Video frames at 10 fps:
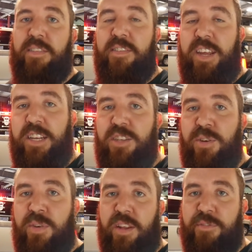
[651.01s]
Stay
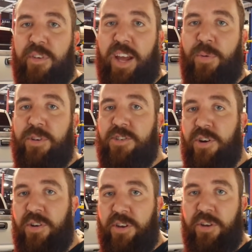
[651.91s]
tuned in for that one.
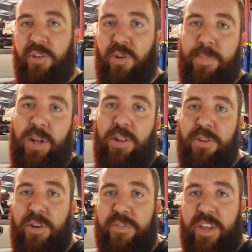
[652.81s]
Turn on your little bell
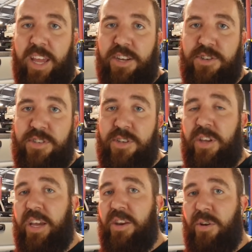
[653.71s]
notification so you
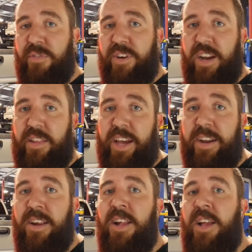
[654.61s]
get notified of that.